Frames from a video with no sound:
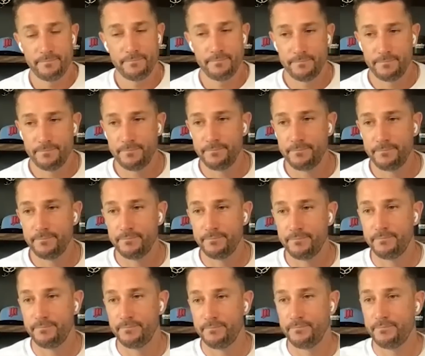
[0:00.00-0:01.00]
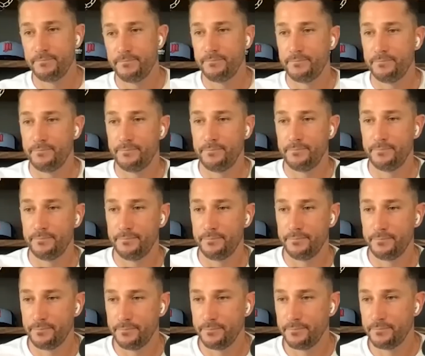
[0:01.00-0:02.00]

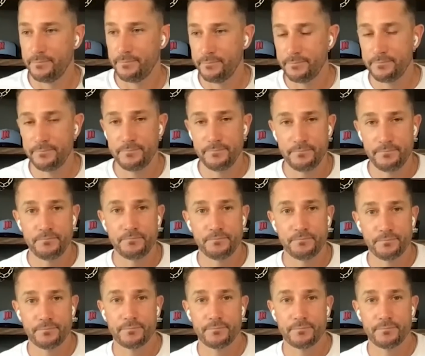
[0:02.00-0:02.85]
The person shown says nothing.